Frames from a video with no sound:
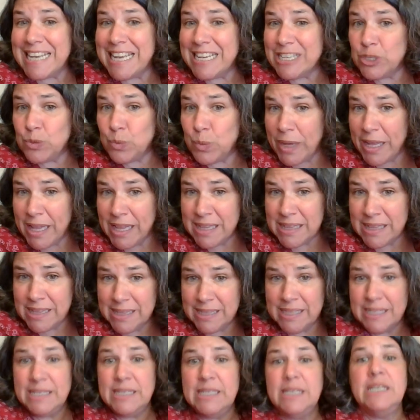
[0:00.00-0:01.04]
as well.
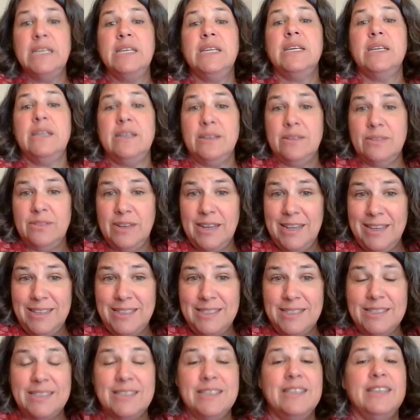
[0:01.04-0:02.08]
All
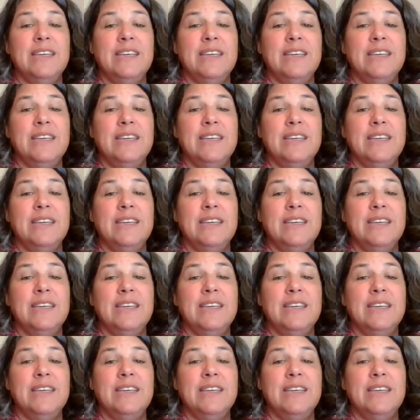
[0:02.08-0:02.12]
right.